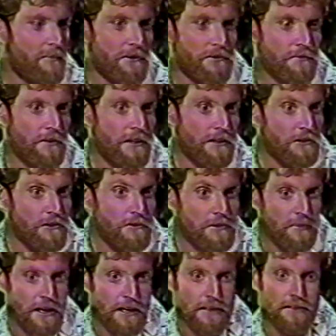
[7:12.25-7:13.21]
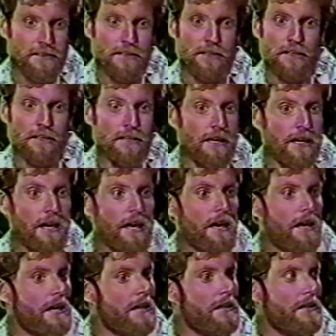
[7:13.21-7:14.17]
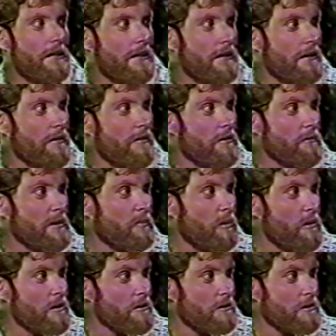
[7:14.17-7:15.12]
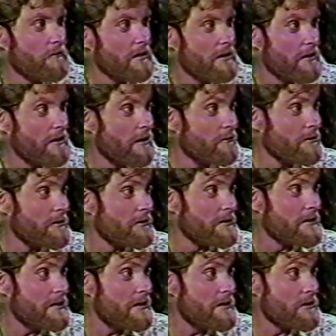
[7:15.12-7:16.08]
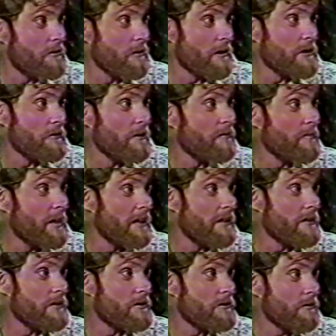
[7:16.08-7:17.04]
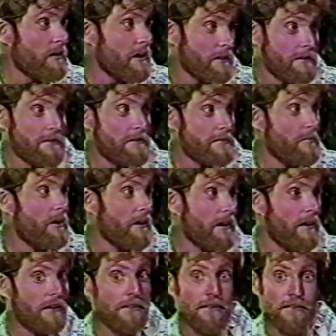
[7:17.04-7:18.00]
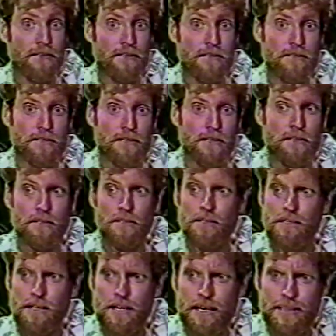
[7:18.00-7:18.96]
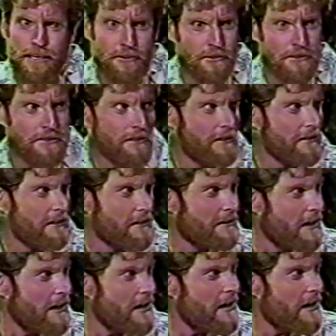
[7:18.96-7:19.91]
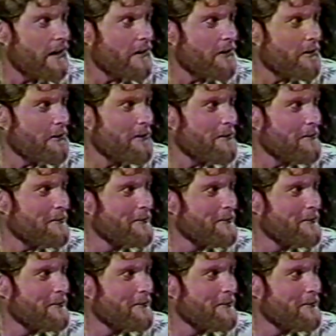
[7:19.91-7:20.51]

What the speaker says: I was reading a news magazine. And the reporter who'd written the Overdue at Sea story drove by in his truck. It's a small island, and he said, God, that looks like that kayak, you know.